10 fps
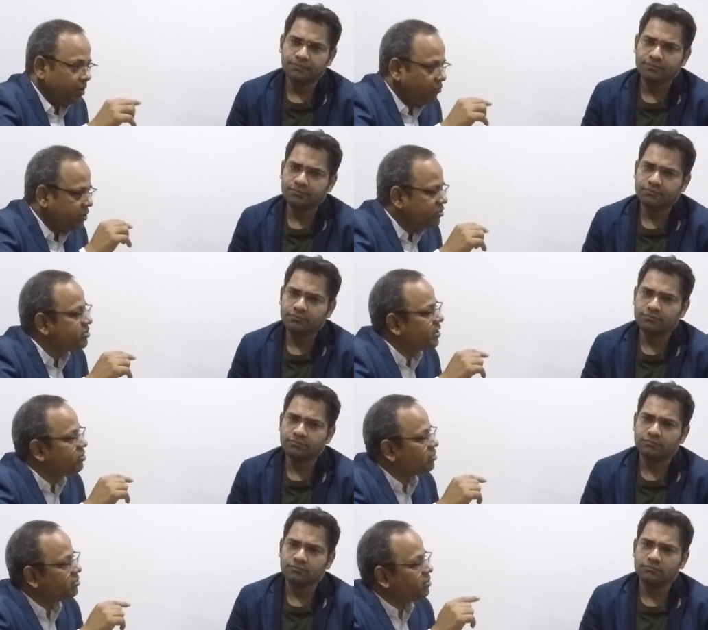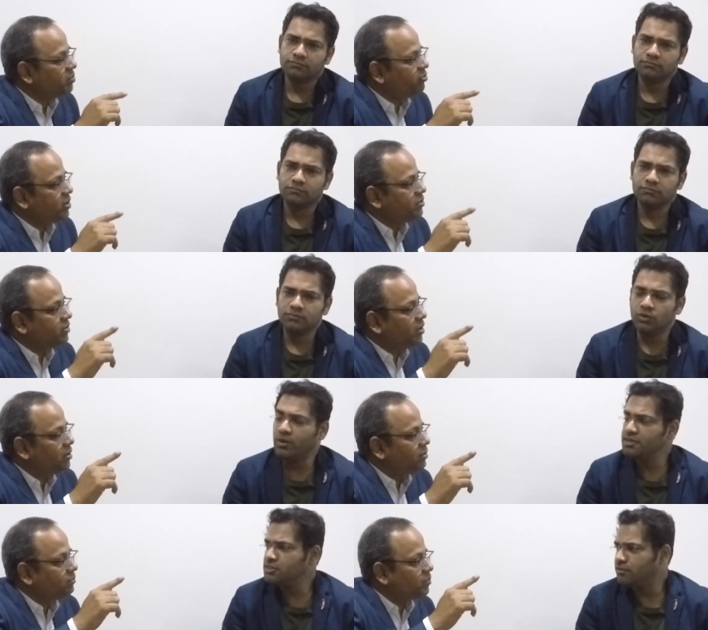Speaker 1: what did you say, Doctor? Number one?
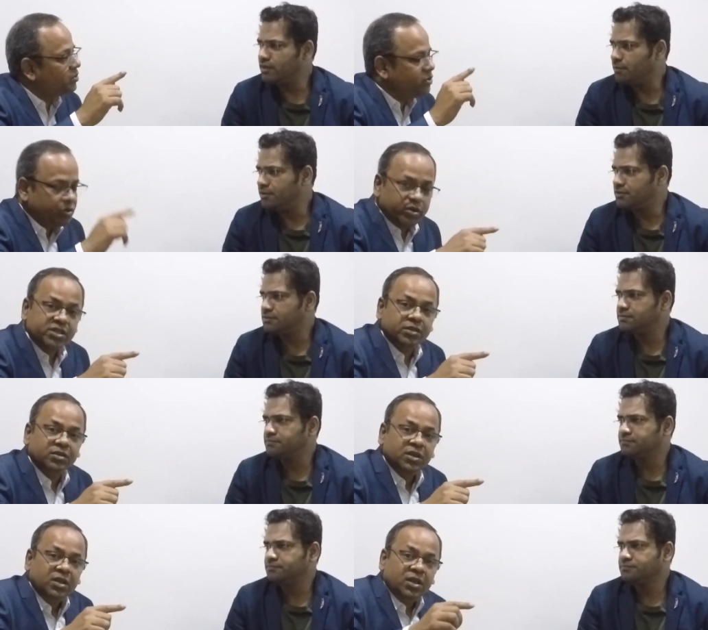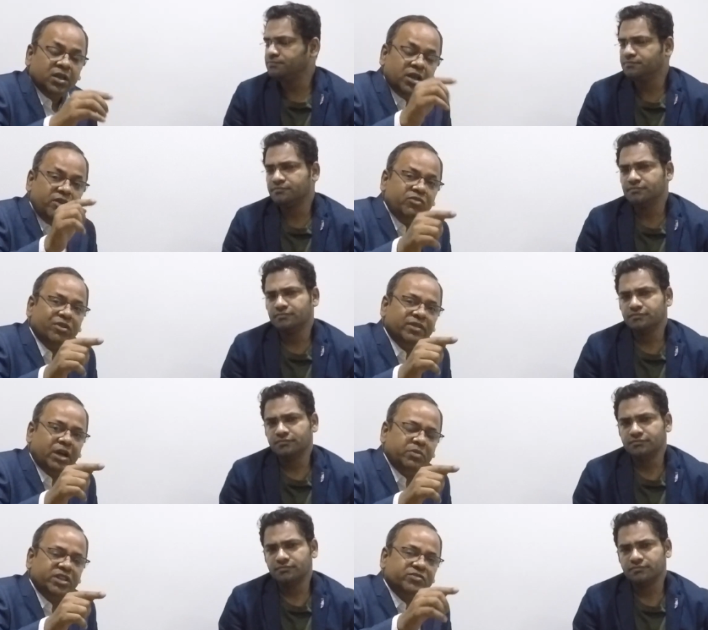Duration of diabetes. Duration. If you have
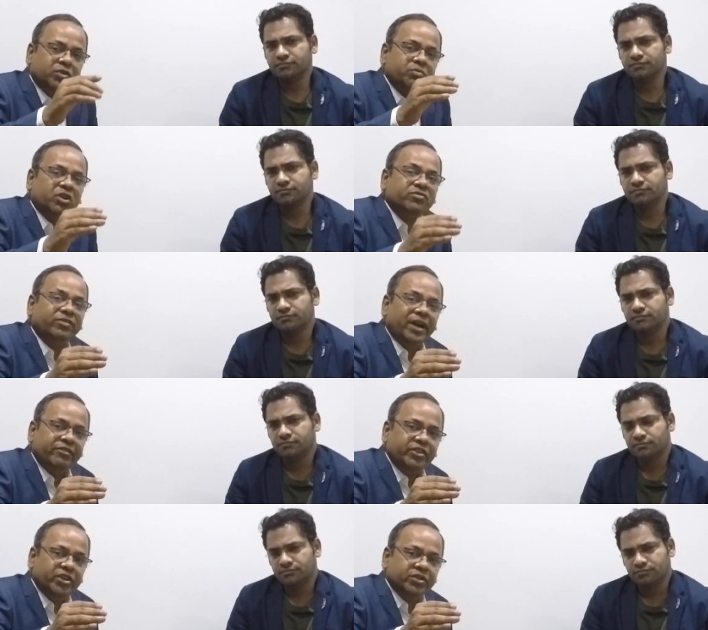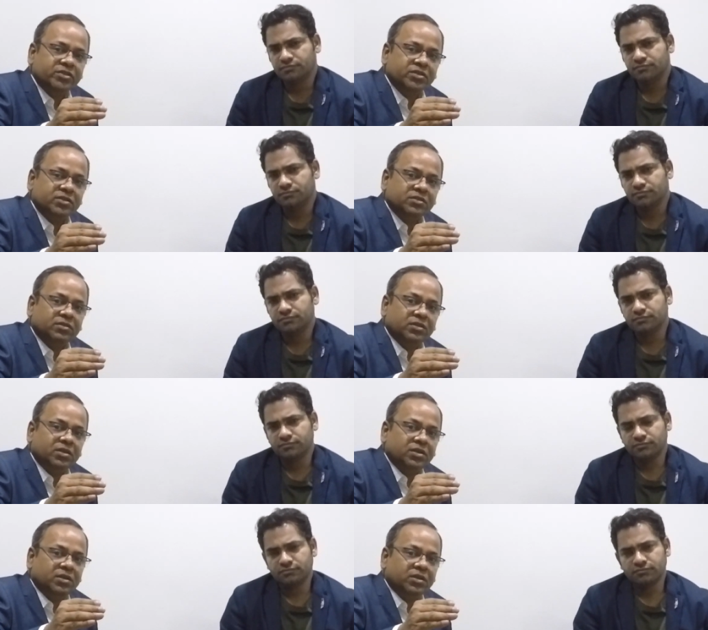diabetes for about 5 years,
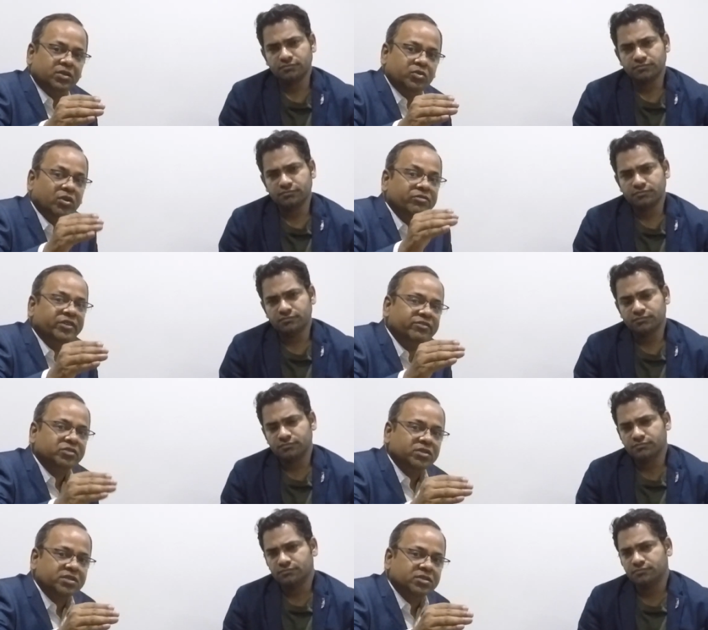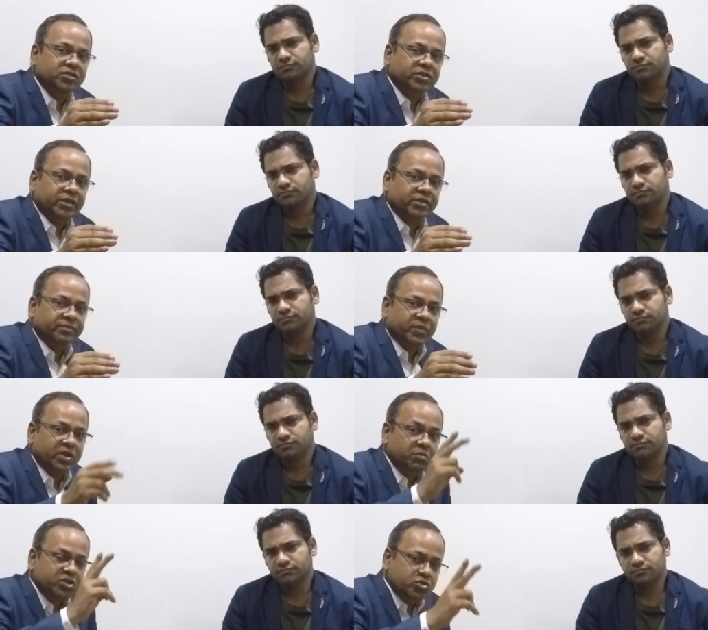you are fit for this surgery.
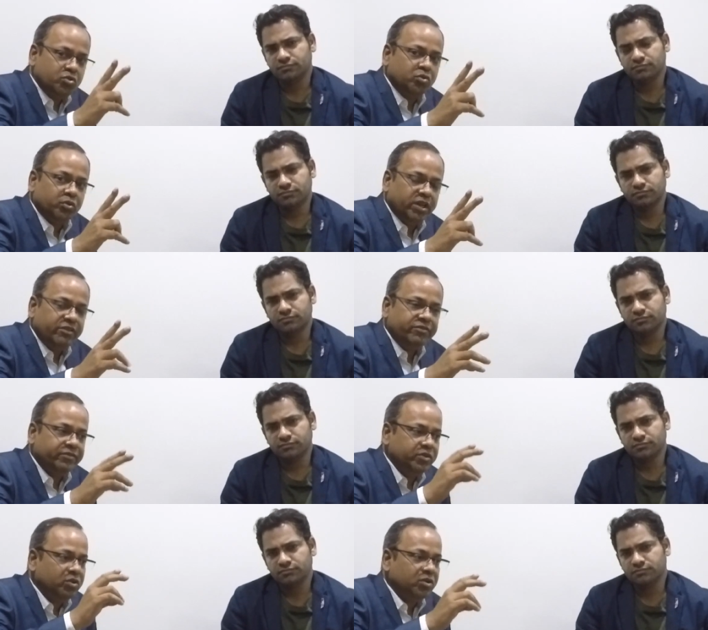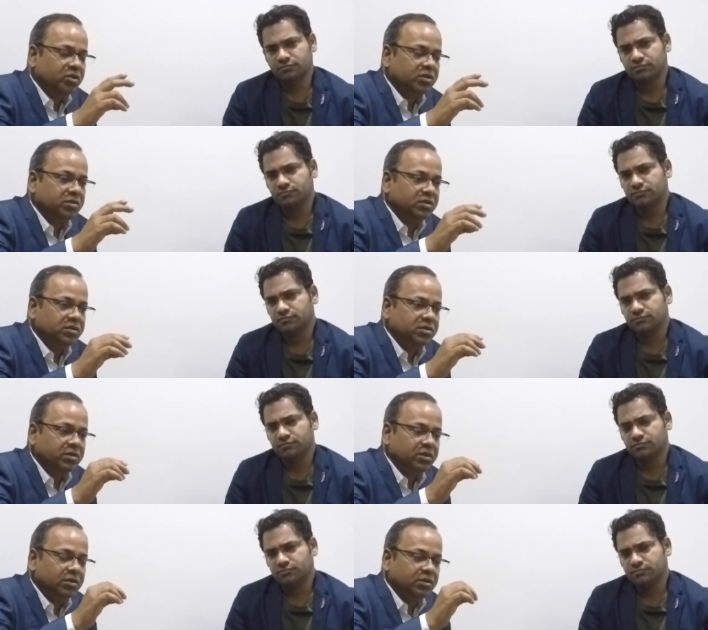Number two, if your
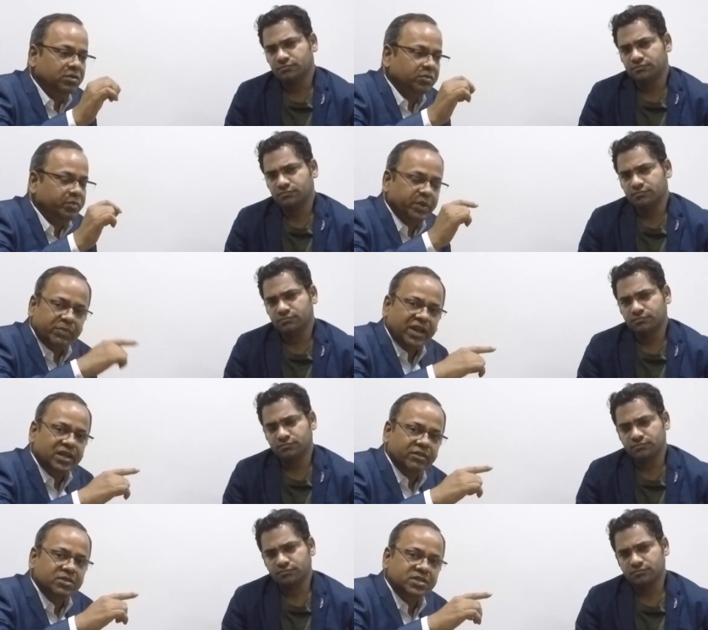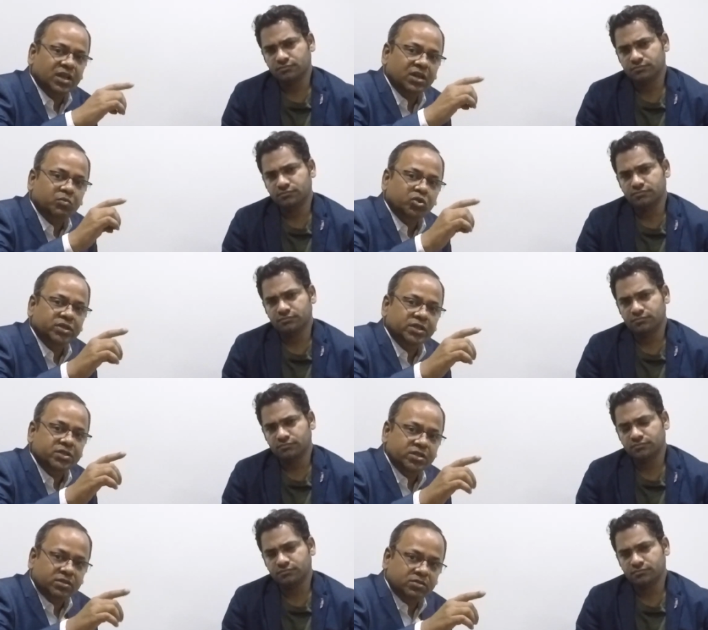peptide levels are more
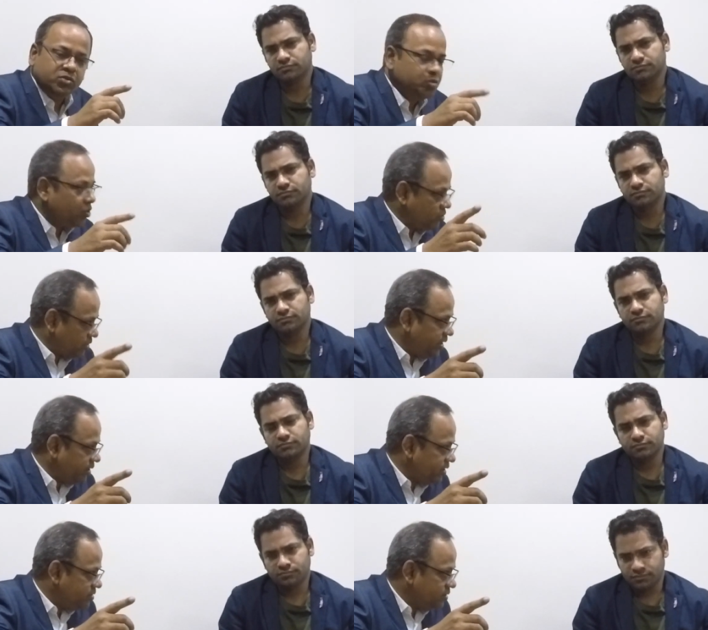than 2 or 3, right?